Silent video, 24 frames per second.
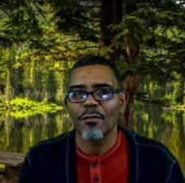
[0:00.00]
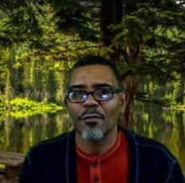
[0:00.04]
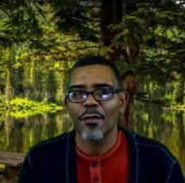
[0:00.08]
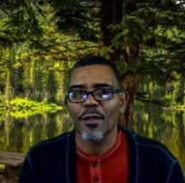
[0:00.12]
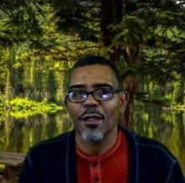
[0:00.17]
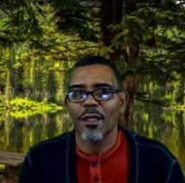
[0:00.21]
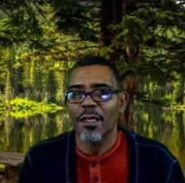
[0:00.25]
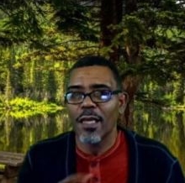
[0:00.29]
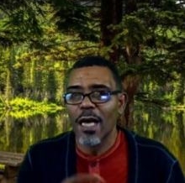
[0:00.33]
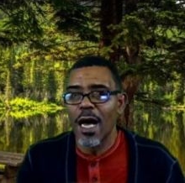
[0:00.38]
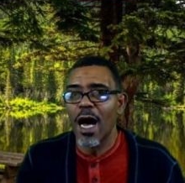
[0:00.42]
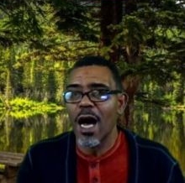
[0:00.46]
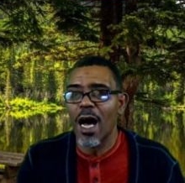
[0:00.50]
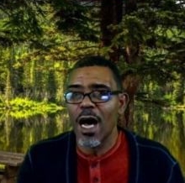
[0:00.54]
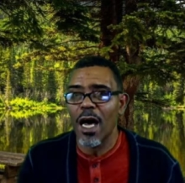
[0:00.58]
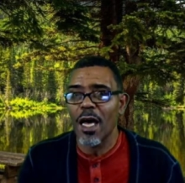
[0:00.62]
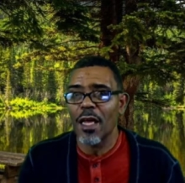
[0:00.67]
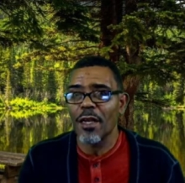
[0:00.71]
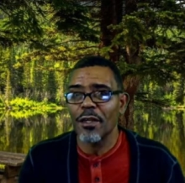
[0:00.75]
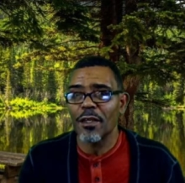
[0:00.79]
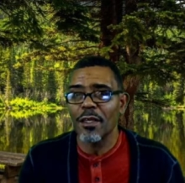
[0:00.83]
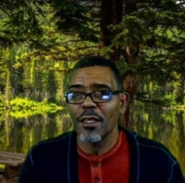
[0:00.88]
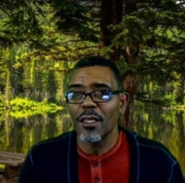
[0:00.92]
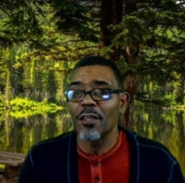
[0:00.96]
God
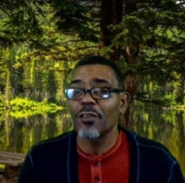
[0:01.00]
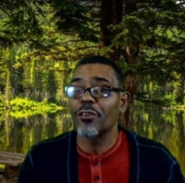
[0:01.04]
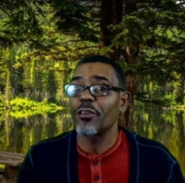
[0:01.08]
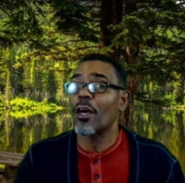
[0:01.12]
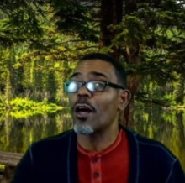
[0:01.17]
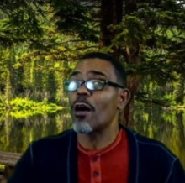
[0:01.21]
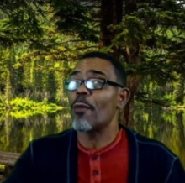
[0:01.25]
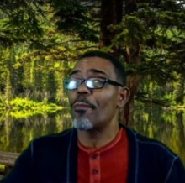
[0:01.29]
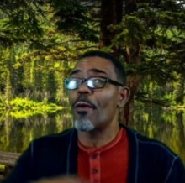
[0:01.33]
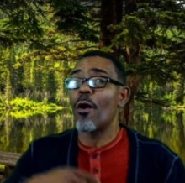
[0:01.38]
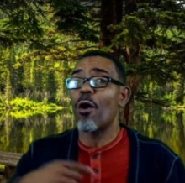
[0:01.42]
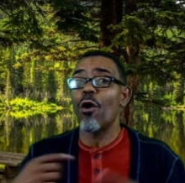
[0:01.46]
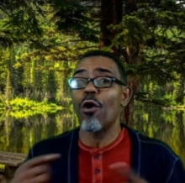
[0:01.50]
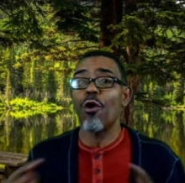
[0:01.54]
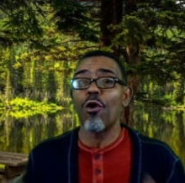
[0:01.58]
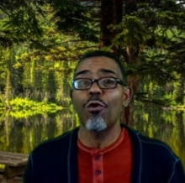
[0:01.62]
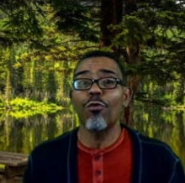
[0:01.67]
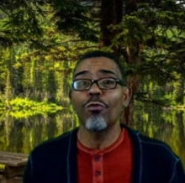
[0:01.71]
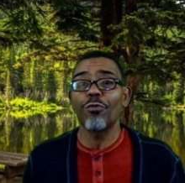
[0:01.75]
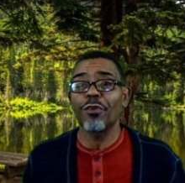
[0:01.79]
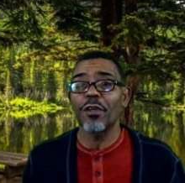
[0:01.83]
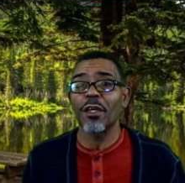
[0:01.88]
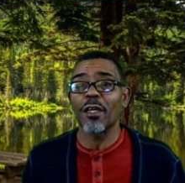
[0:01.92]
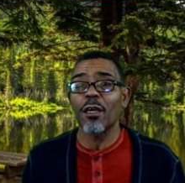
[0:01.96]
is
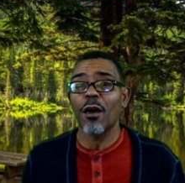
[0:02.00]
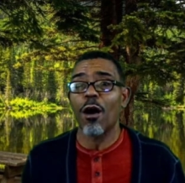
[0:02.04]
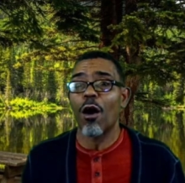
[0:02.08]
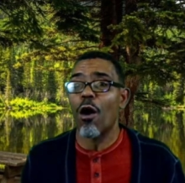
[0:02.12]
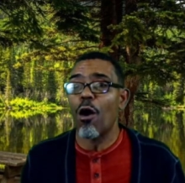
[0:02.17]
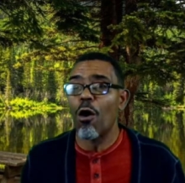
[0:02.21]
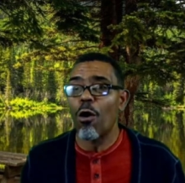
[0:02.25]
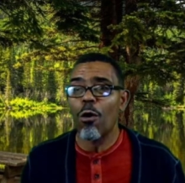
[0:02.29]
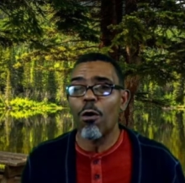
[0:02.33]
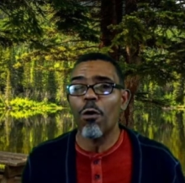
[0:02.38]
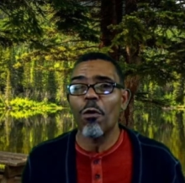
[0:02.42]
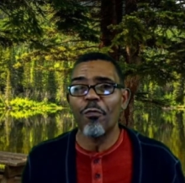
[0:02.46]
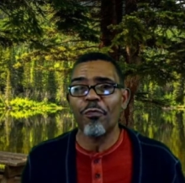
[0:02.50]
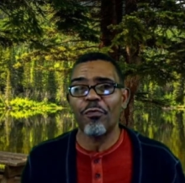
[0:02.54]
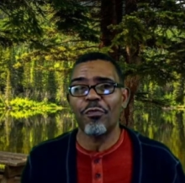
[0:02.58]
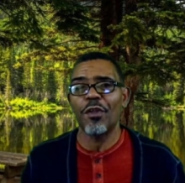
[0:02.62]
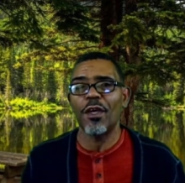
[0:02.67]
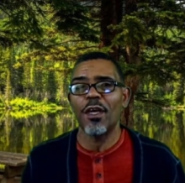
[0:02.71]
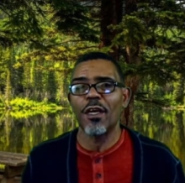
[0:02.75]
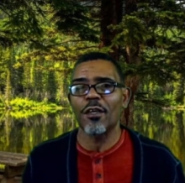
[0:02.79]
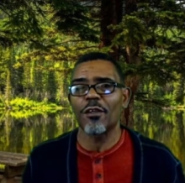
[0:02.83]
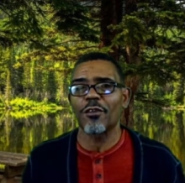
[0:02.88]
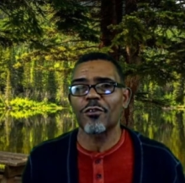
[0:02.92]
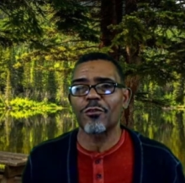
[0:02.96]
upholding all
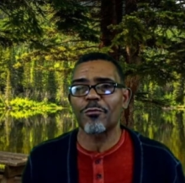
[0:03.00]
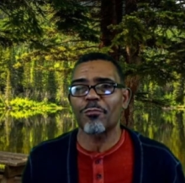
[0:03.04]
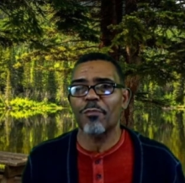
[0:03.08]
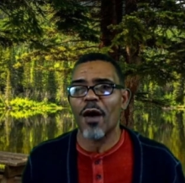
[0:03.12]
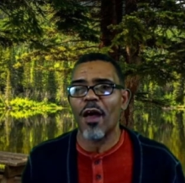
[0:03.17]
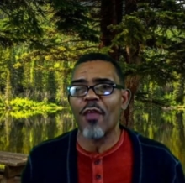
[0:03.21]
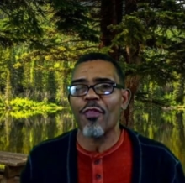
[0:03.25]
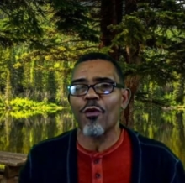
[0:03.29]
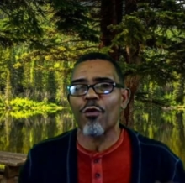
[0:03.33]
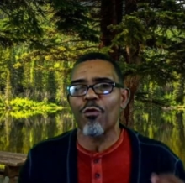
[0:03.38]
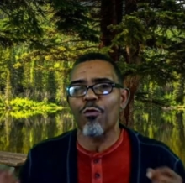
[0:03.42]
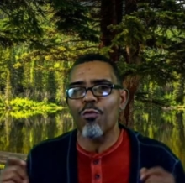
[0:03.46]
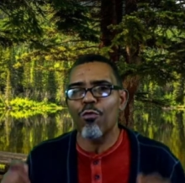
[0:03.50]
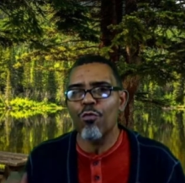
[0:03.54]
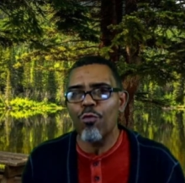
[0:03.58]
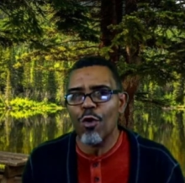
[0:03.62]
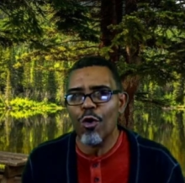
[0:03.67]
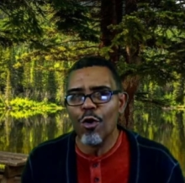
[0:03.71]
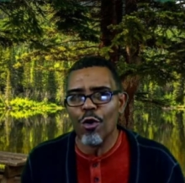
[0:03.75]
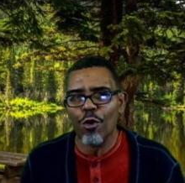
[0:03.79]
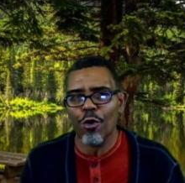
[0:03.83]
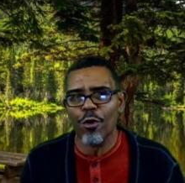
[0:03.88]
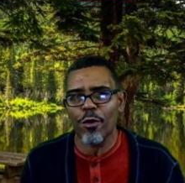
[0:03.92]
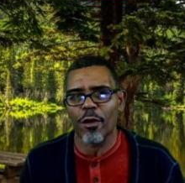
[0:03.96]
things by the
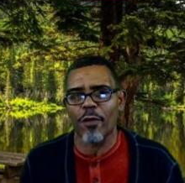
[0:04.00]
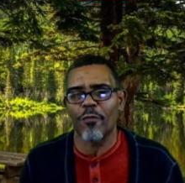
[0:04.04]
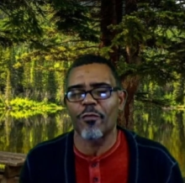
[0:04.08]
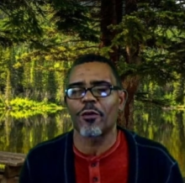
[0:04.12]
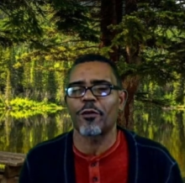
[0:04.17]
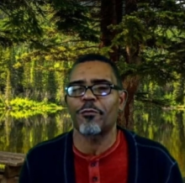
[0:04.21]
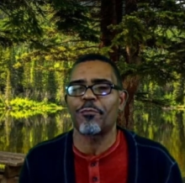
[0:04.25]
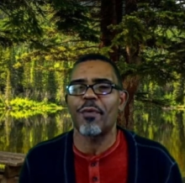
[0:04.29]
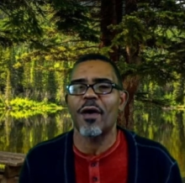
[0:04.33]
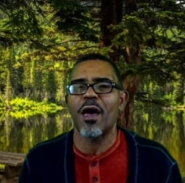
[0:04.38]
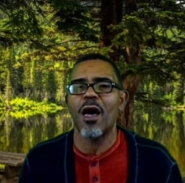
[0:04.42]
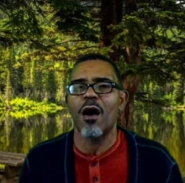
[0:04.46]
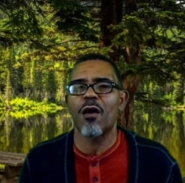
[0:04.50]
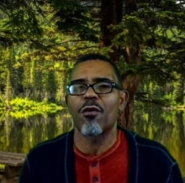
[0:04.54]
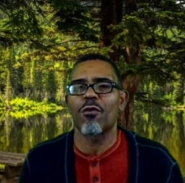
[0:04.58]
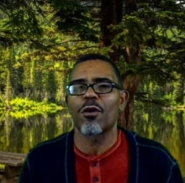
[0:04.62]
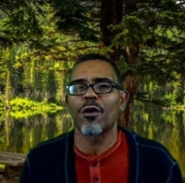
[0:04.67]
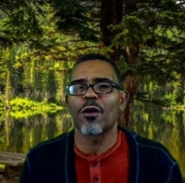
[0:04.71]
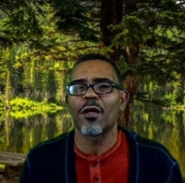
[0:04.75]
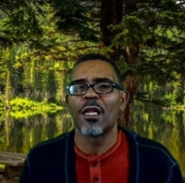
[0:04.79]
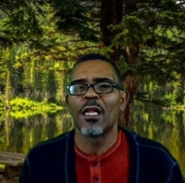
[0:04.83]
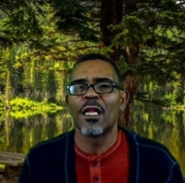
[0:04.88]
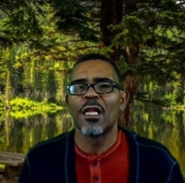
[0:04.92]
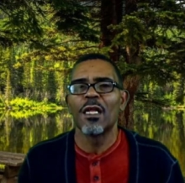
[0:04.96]
word of his power.
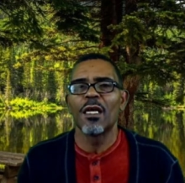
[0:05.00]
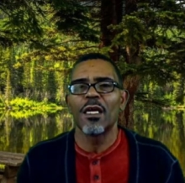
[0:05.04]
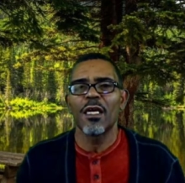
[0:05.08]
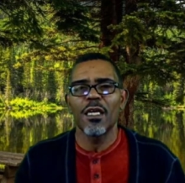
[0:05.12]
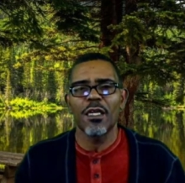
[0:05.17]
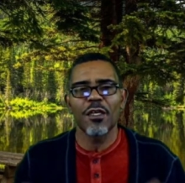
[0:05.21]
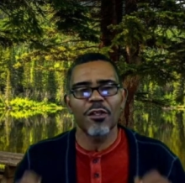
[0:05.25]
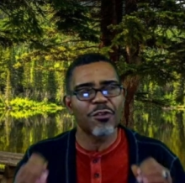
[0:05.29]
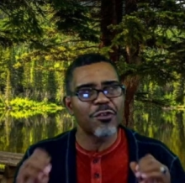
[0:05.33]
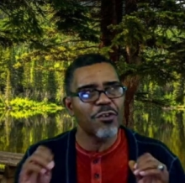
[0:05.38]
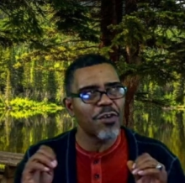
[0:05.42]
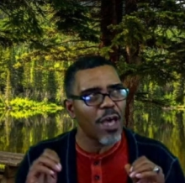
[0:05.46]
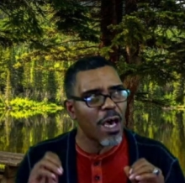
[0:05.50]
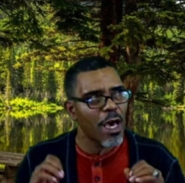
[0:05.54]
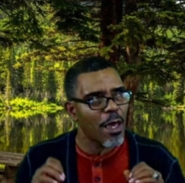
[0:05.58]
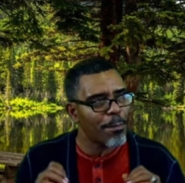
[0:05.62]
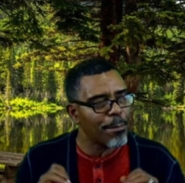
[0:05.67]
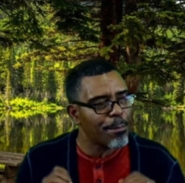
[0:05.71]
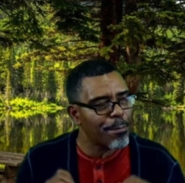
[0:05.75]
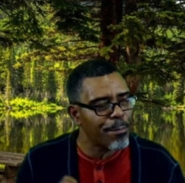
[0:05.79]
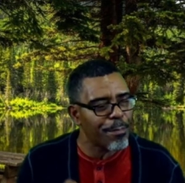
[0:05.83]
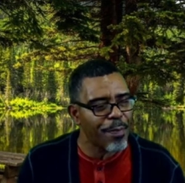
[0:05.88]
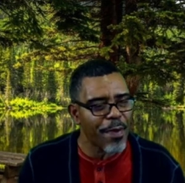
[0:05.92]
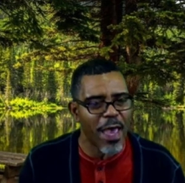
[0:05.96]
He is not
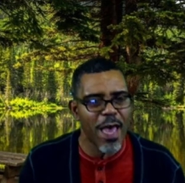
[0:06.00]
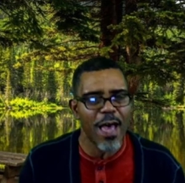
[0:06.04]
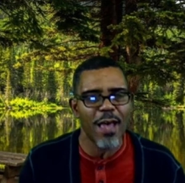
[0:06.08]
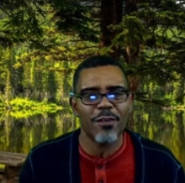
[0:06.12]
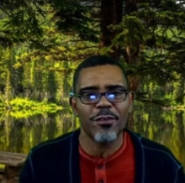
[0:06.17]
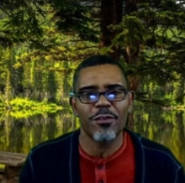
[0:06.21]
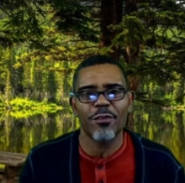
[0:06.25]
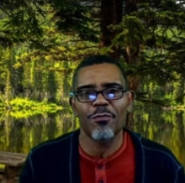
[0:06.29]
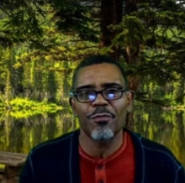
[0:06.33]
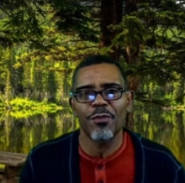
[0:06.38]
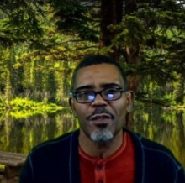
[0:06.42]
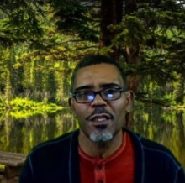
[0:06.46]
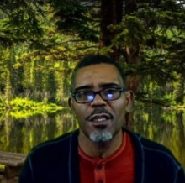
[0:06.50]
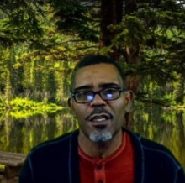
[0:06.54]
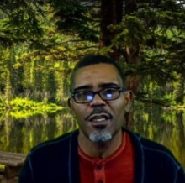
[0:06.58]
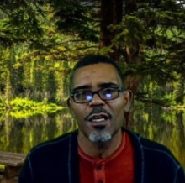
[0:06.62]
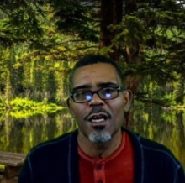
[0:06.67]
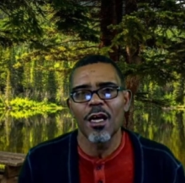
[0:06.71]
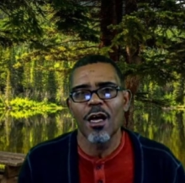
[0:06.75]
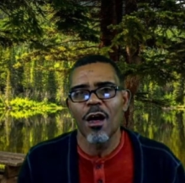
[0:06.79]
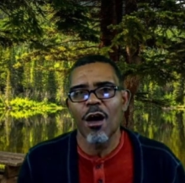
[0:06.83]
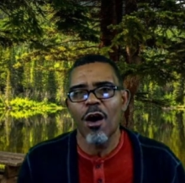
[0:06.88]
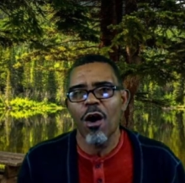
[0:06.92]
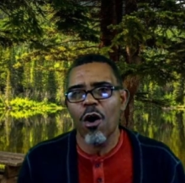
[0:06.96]
passively
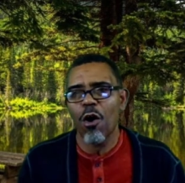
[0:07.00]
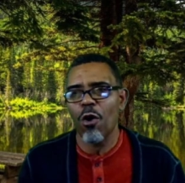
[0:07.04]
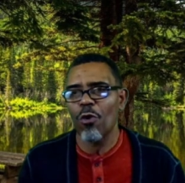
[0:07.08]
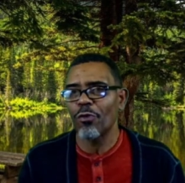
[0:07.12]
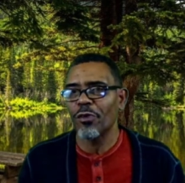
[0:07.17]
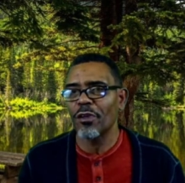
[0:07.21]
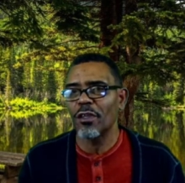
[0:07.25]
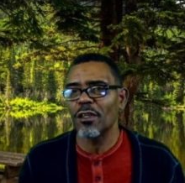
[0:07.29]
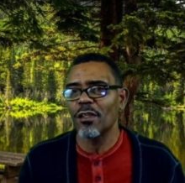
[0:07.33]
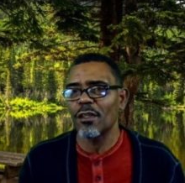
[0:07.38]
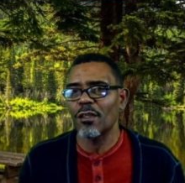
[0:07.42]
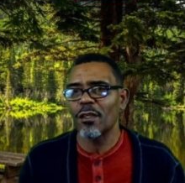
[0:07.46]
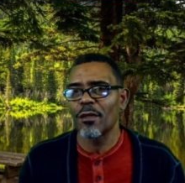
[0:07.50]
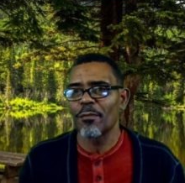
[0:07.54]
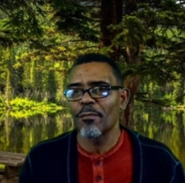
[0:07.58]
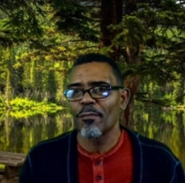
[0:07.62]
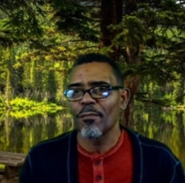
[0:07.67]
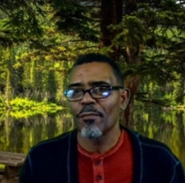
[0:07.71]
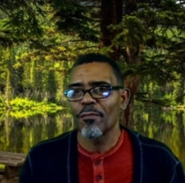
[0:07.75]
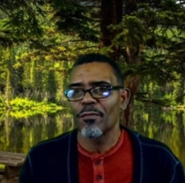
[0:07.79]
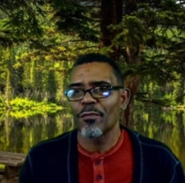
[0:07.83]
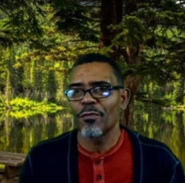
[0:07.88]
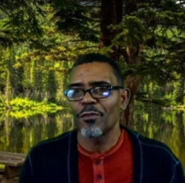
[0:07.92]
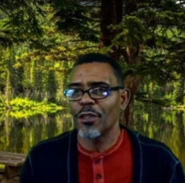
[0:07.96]
holding
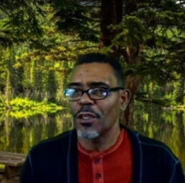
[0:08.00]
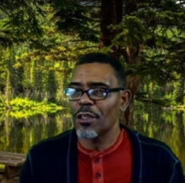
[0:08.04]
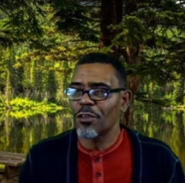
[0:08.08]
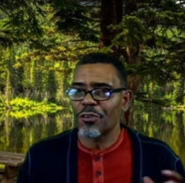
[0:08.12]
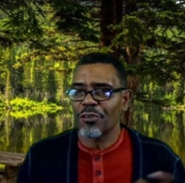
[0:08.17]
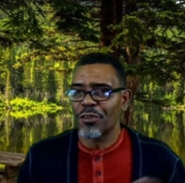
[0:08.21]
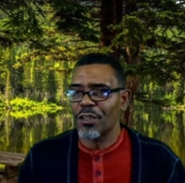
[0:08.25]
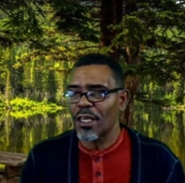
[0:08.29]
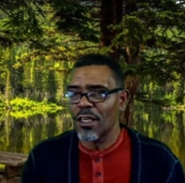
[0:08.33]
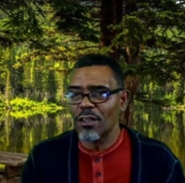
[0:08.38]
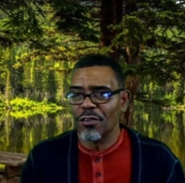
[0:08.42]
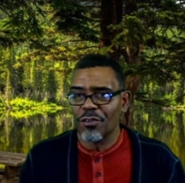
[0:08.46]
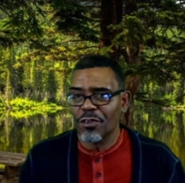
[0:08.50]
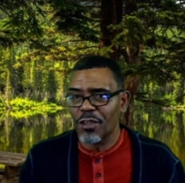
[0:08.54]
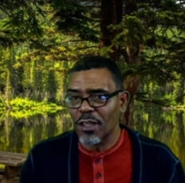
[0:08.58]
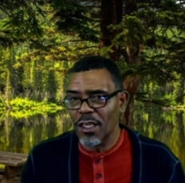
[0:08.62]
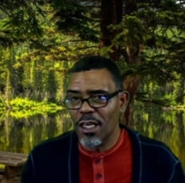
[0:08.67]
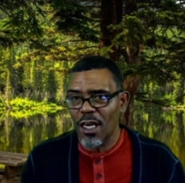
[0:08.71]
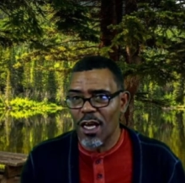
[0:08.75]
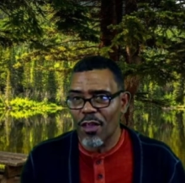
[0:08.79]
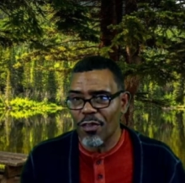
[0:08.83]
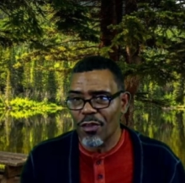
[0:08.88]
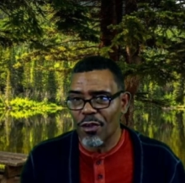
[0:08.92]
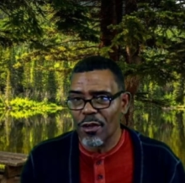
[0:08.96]
these things
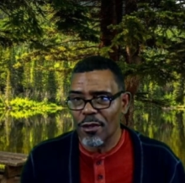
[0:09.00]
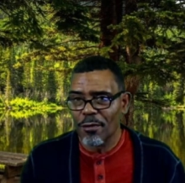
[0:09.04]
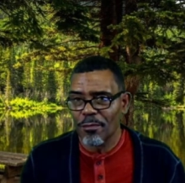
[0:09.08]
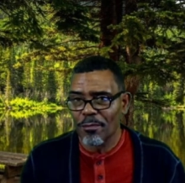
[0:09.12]
together,